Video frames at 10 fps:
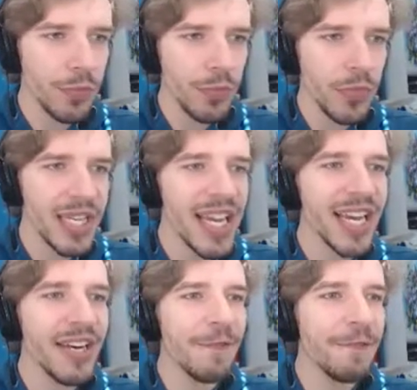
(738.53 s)
Yeah,
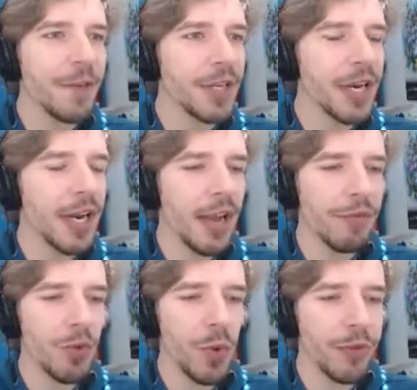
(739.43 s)
kind of funny that I have
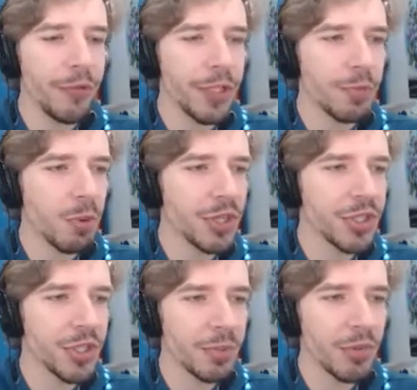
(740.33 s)
to wait for his
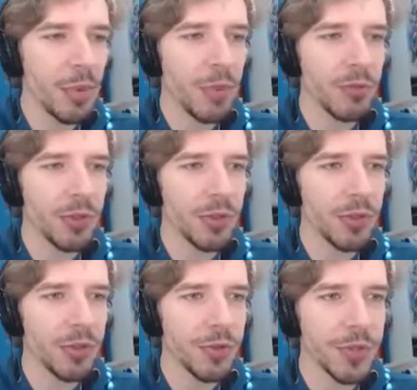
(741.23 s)
permission to prep him for
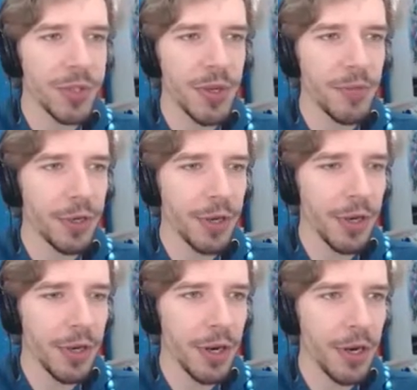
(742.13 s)
surgery or something like
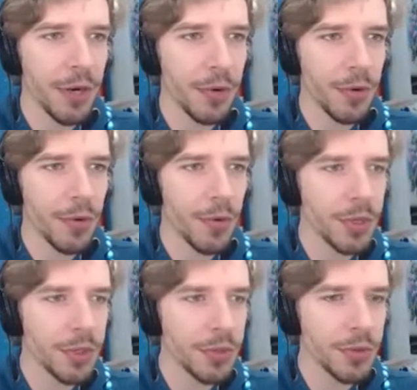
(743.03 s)
that. I don't know what
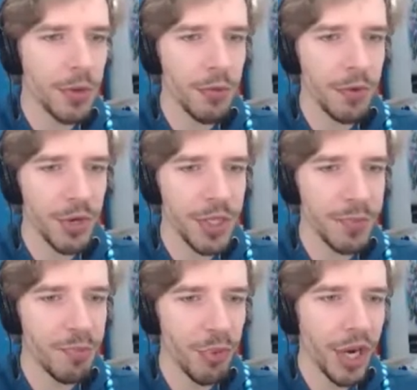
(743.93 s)
he's doing over there. He's
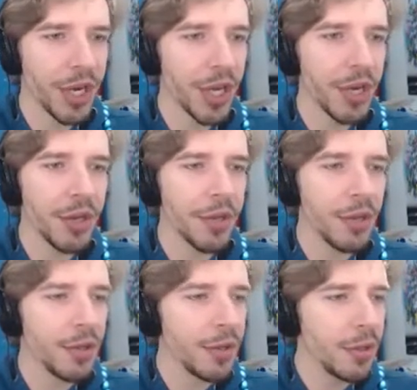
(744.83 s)
ah. brain dead.
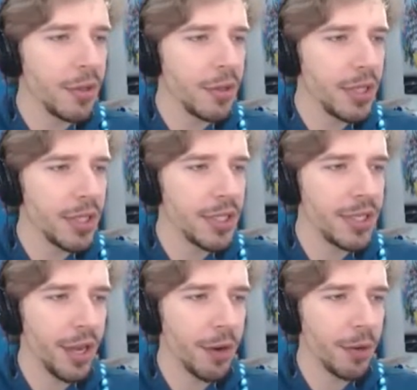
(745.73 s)
He's
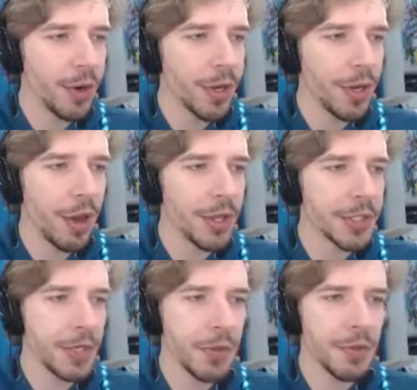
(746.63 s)
dead already,
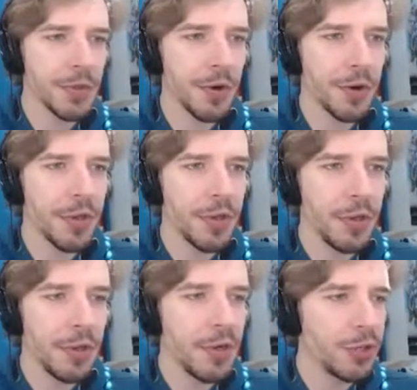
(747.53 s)
guys. I'm sorry.
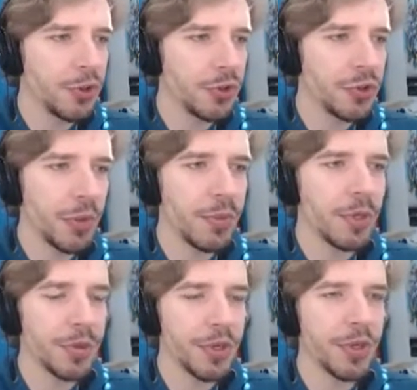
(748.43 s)
I told you somebody
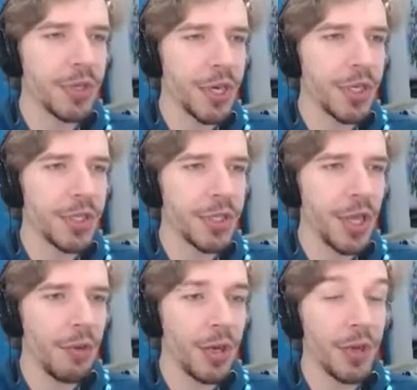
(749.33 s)
was gonna die in this
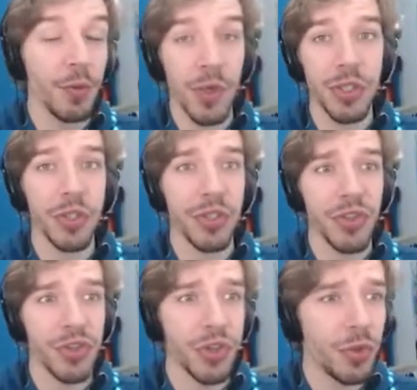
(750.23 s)
game, and it wasn't just
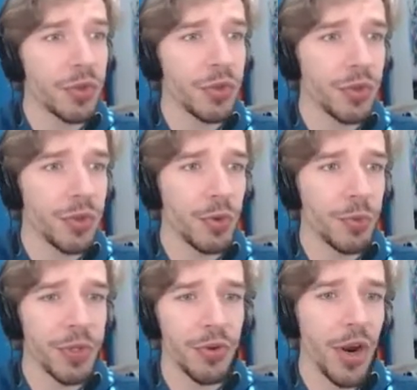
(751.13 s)
Joe, it's also
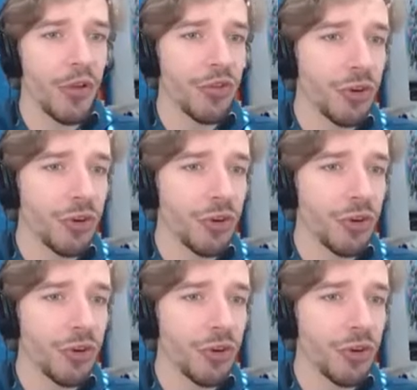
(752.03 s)
Mr. Hmm? Asher.